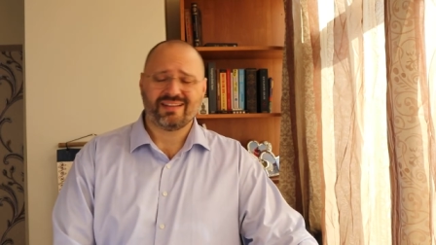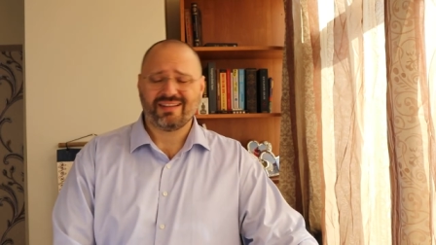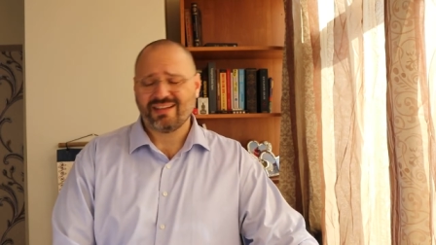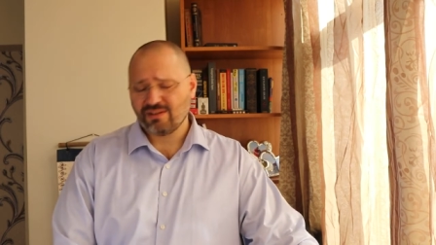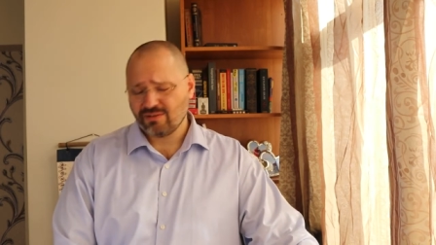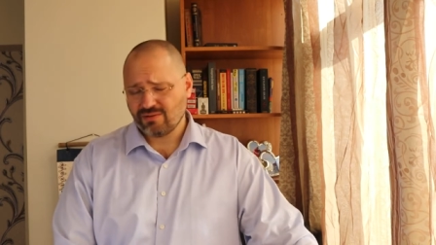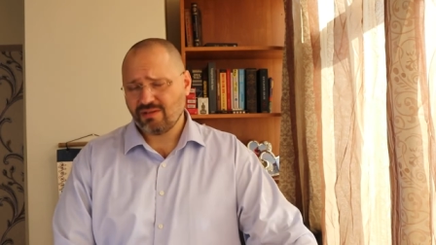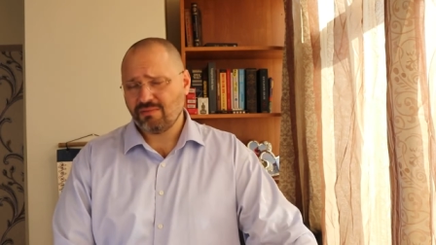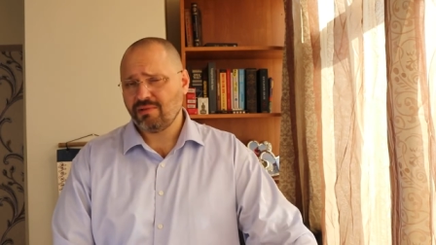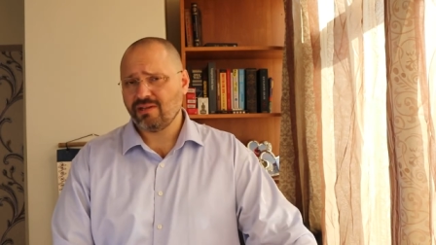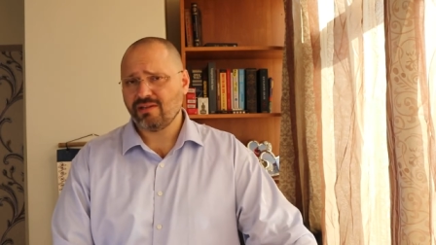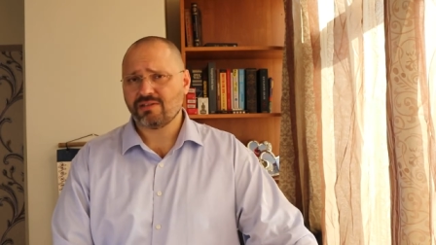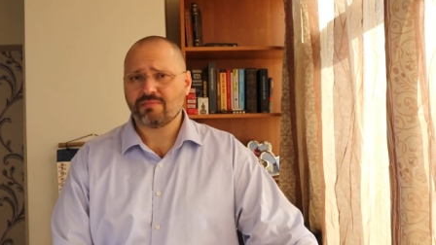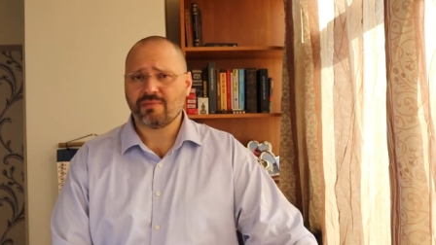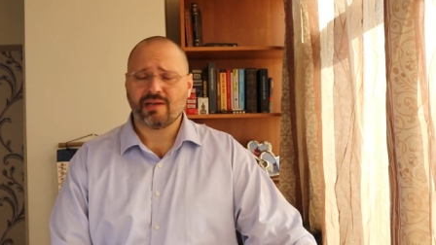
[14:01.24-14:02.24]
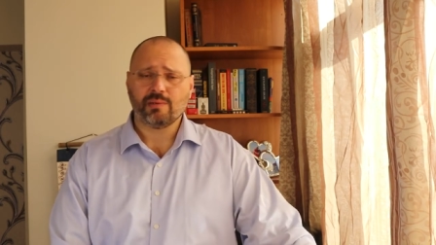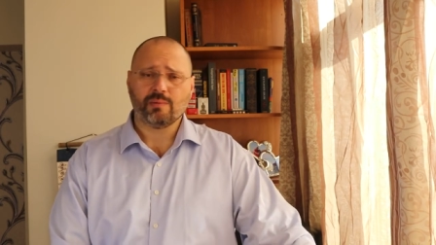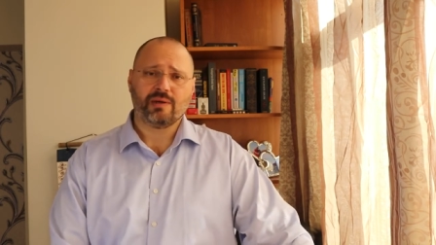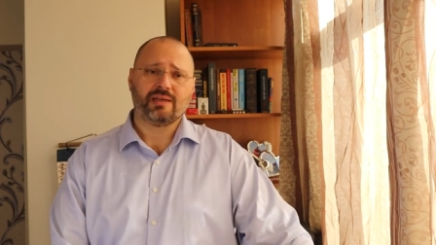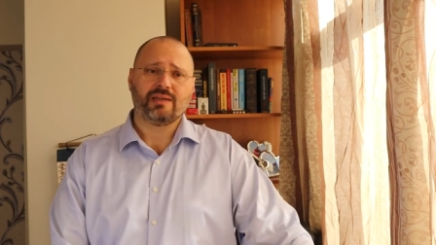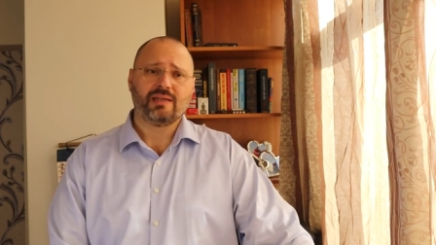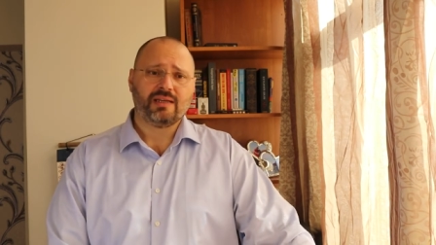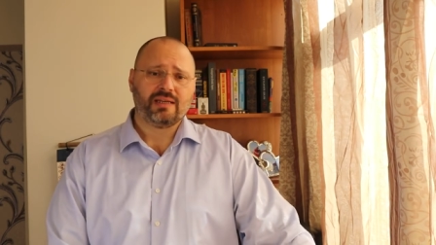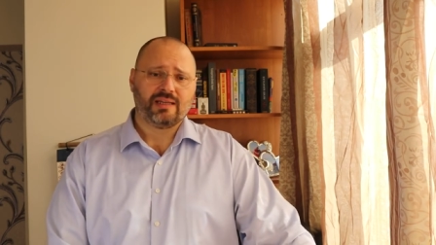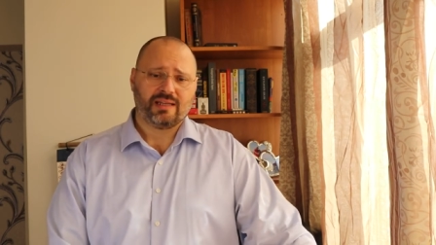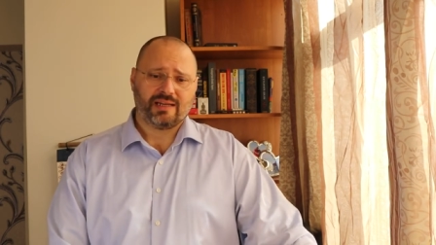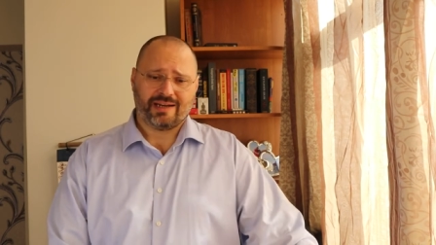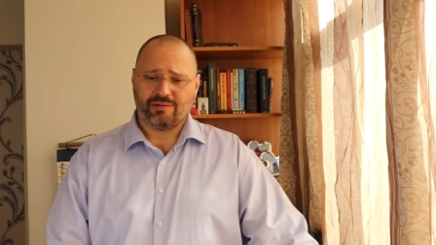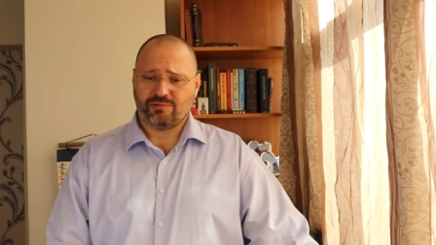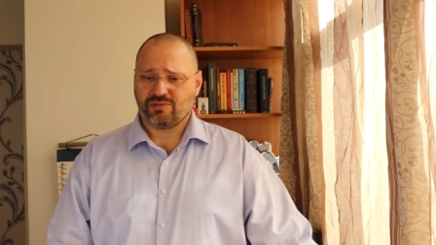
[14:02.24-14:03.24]
And not only Middle East, by the way,
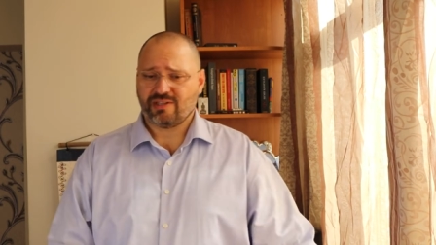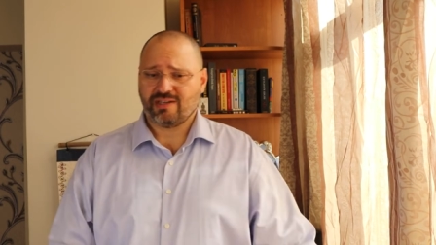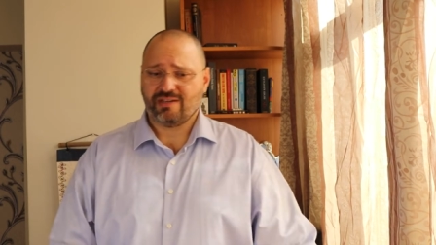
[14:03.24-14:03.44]
I have to